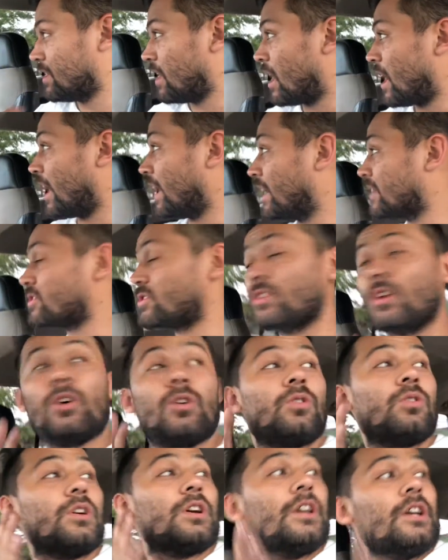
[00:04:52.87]
alright,
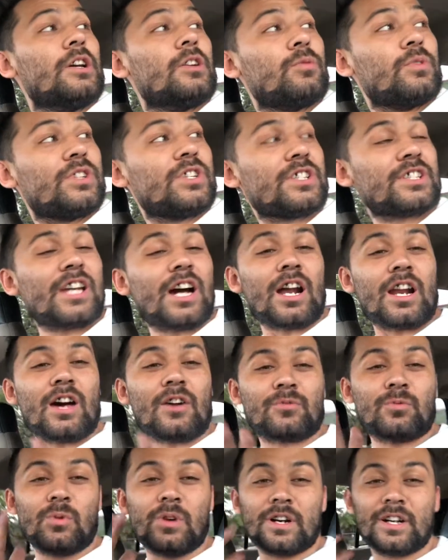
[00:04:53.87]
so we just got
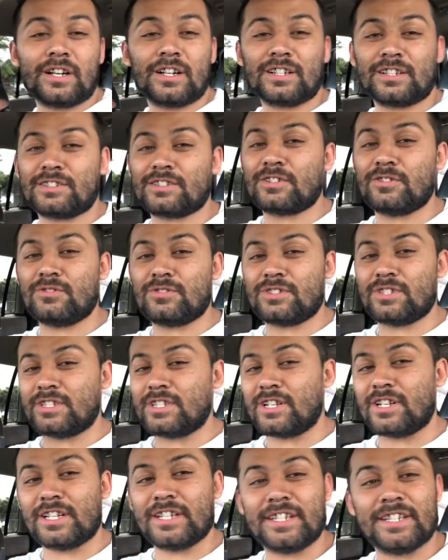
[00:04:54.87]
off work. Excuse the
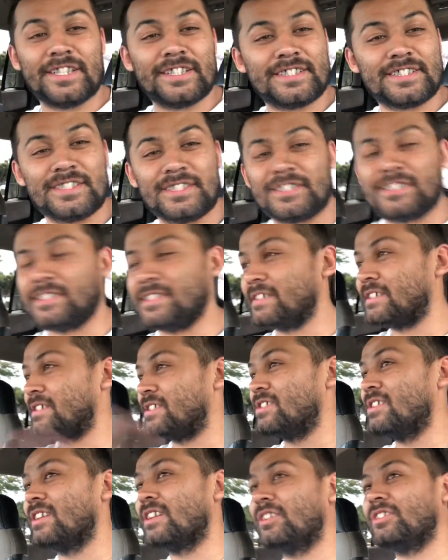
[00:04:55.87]
dirtiness.
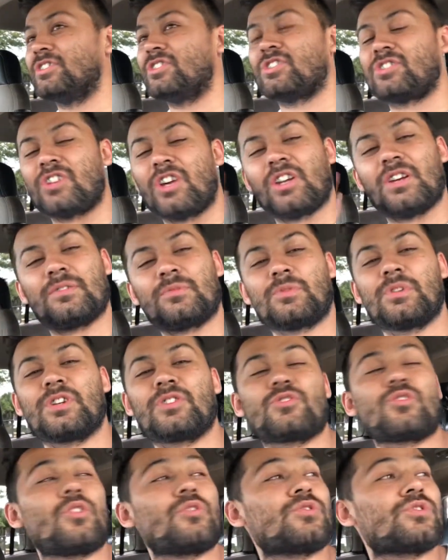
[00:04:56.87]
literally just got off work,
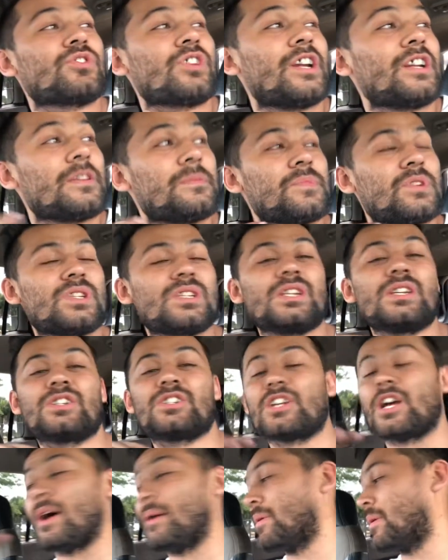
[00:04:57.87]
drove straight to the machine
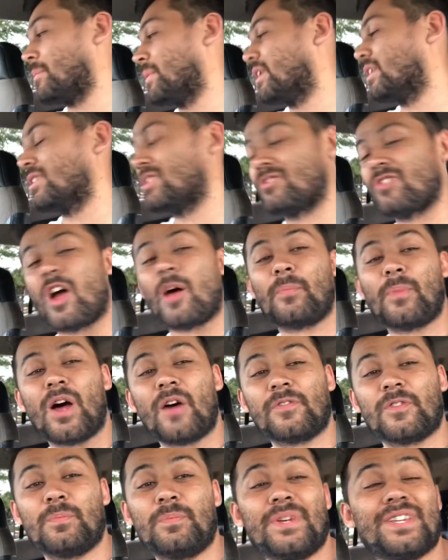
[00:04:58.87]
shop. I'm here to drop
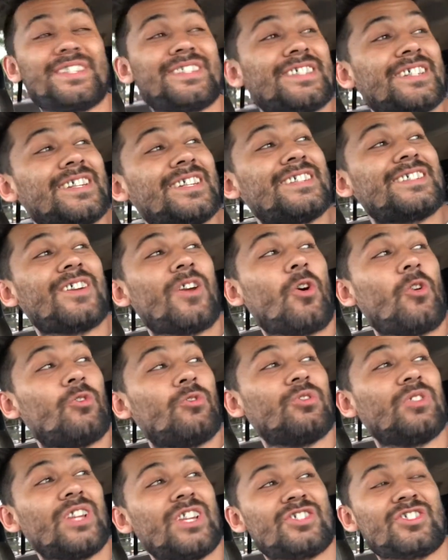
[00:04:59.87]
off the pistons and
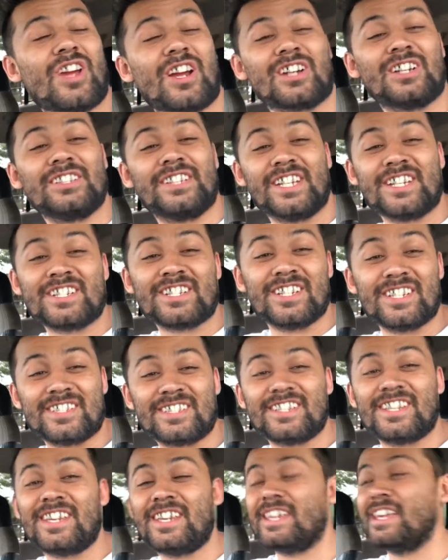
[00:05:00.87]
hopefully check on the engine and
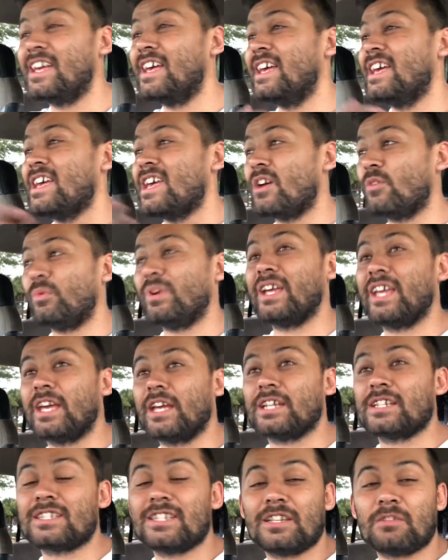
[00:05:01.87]
see if we can get
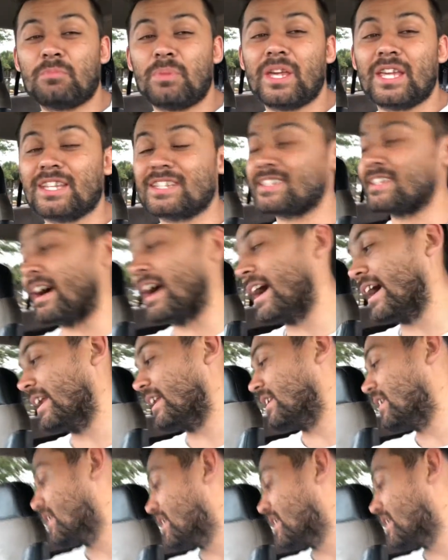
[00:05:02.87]
a sneak peek inside.